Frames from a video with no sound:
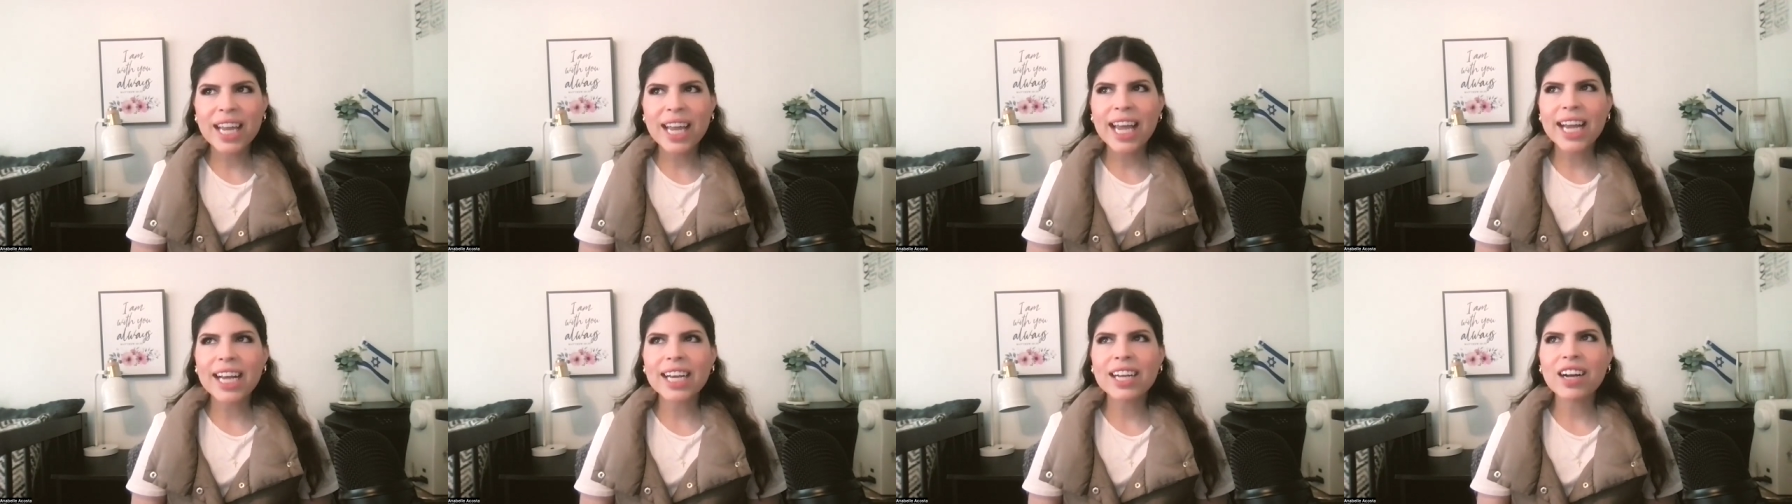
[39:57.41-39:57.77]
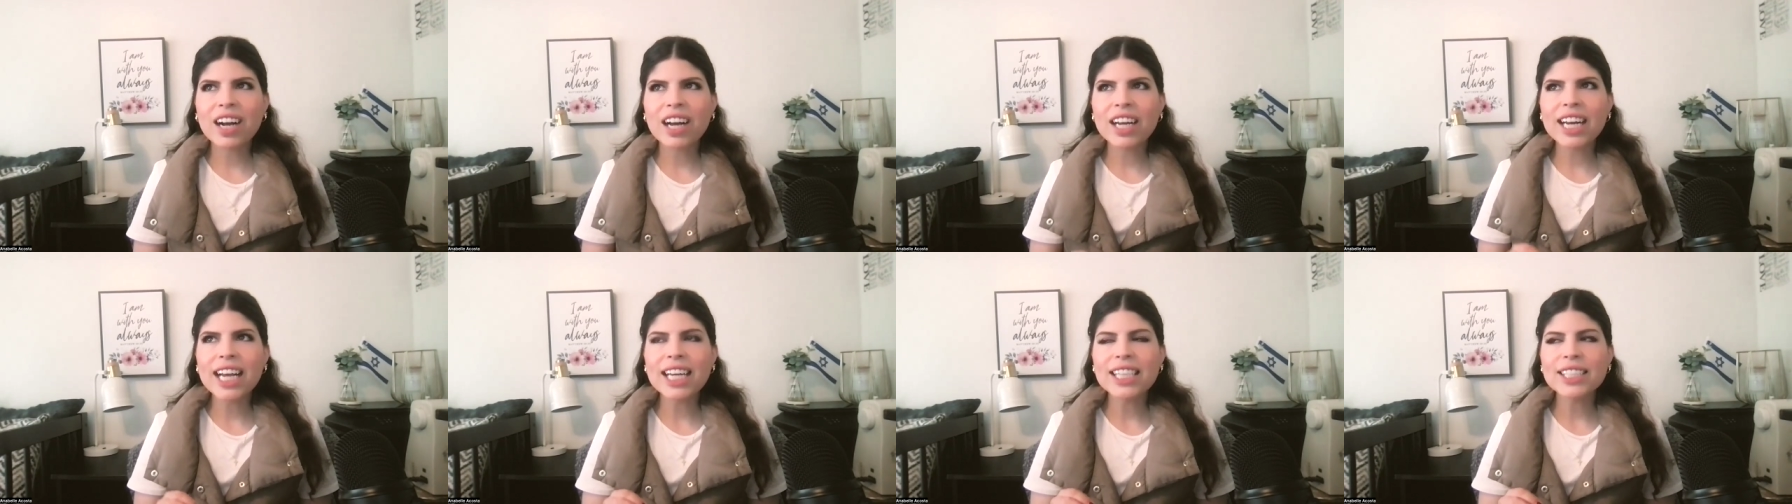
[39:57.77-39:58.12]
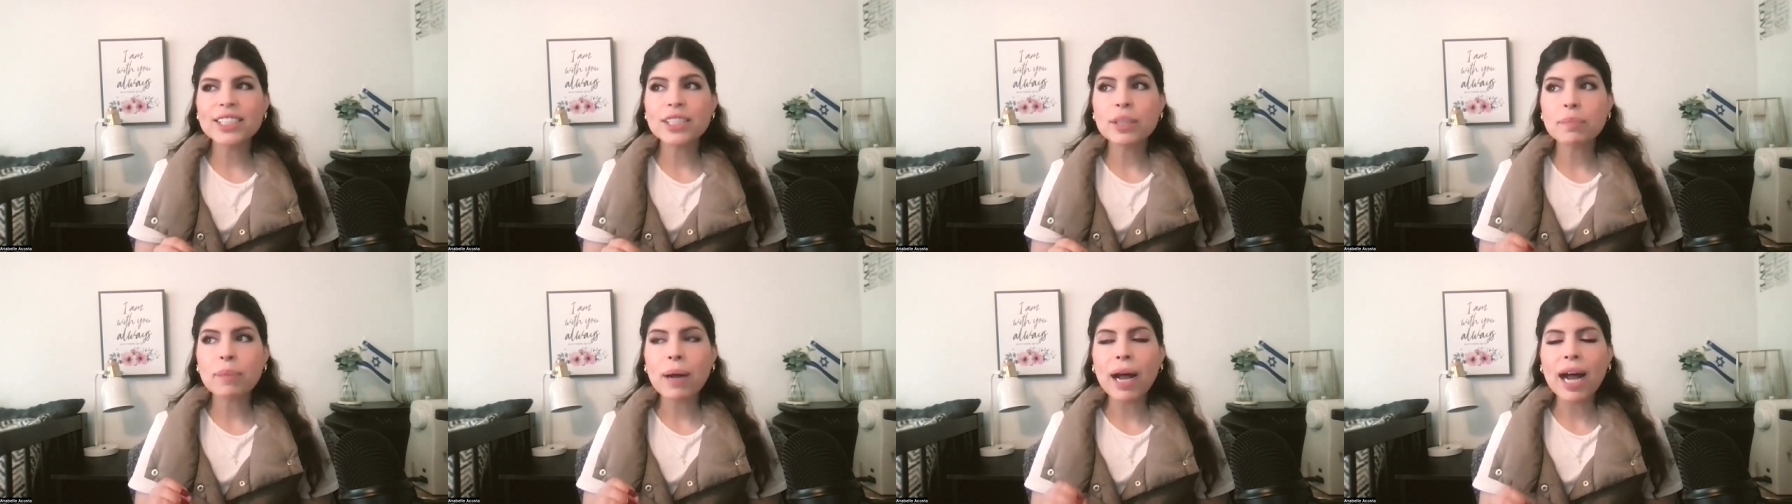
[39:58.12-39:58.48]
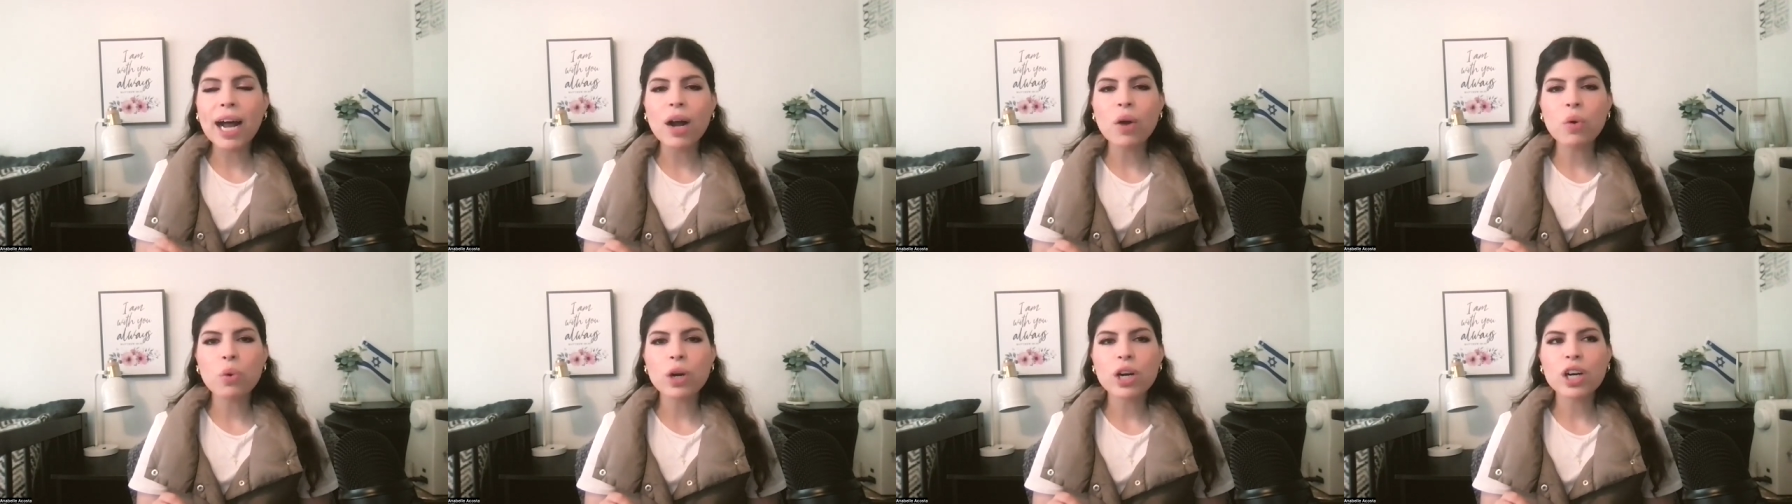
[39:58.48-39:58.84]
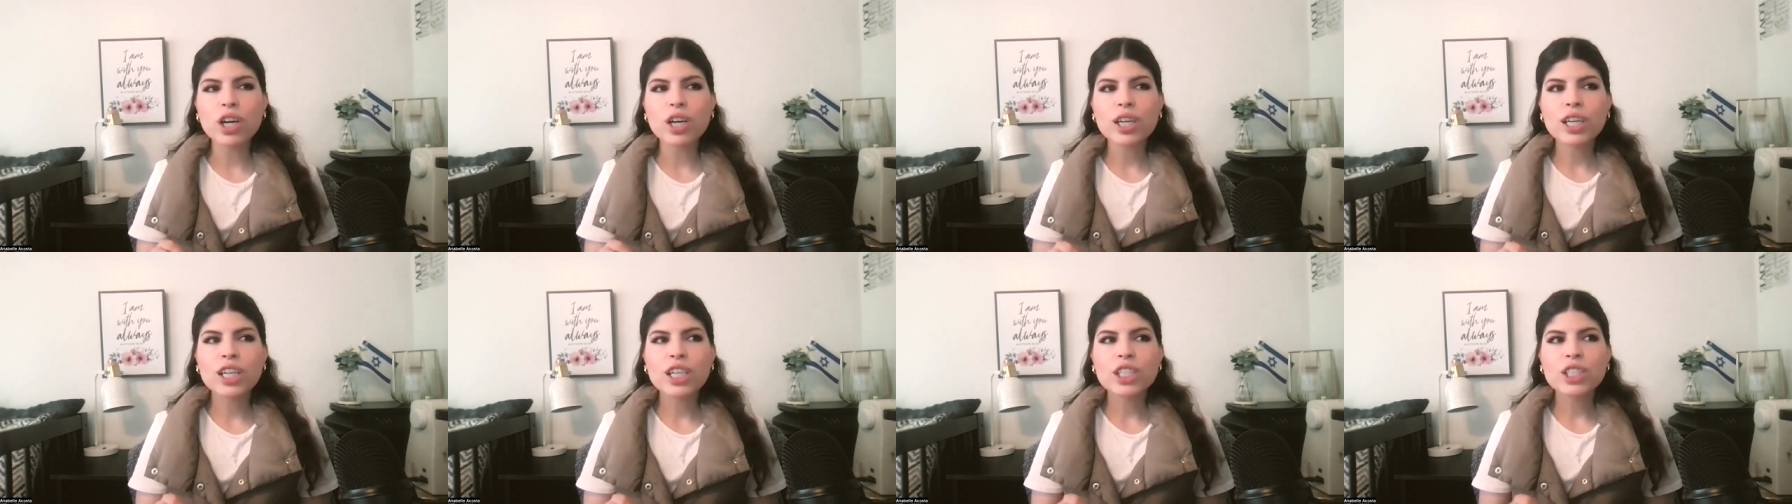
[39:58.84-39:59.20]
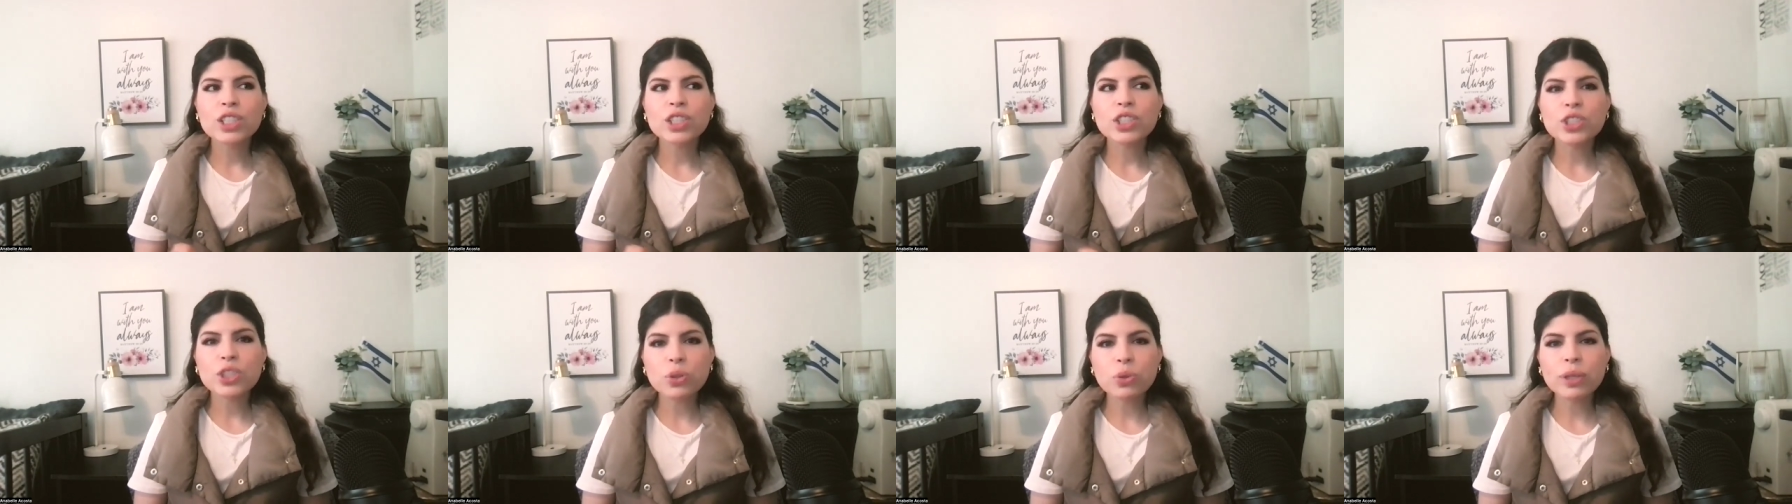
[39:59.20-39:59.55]
and God has the power
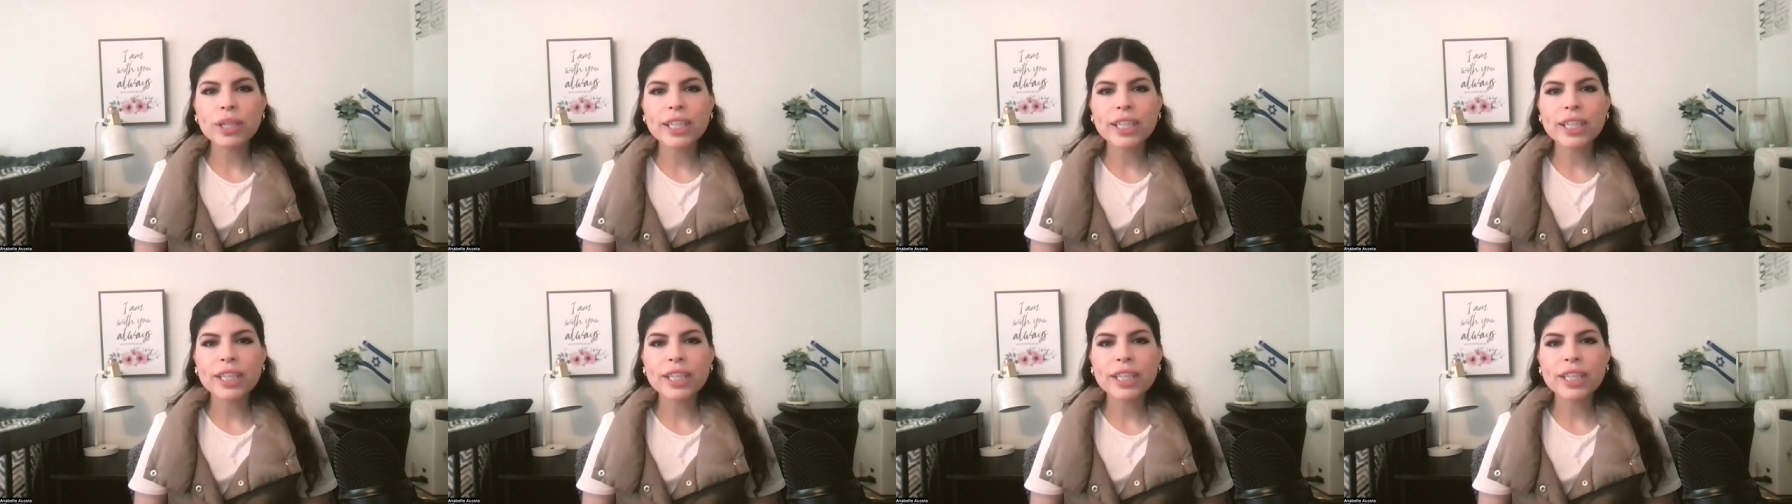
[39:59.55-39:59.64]
to